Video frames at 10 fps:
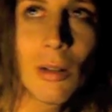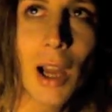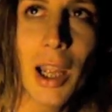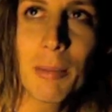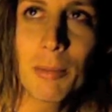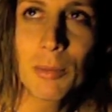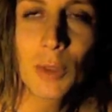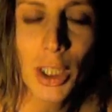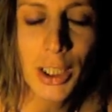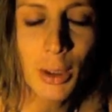I'm
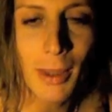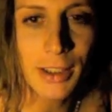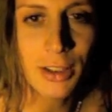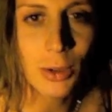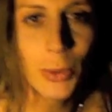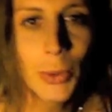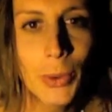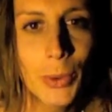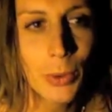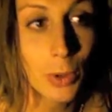trying to go back to
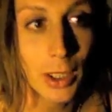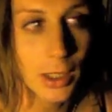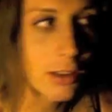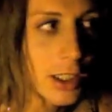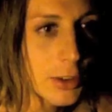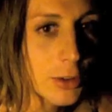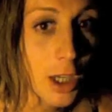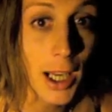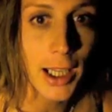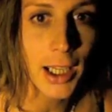school, or not
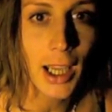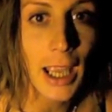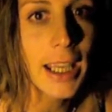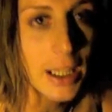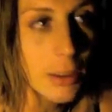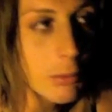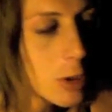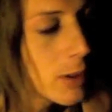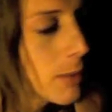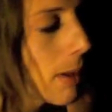trying, I am
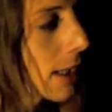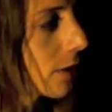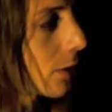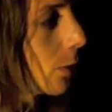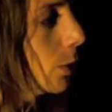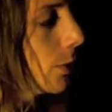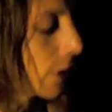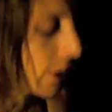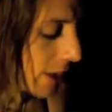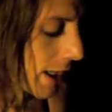going back to school
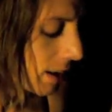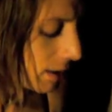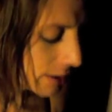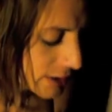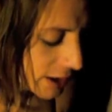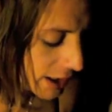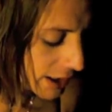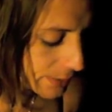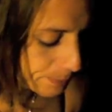for psychology.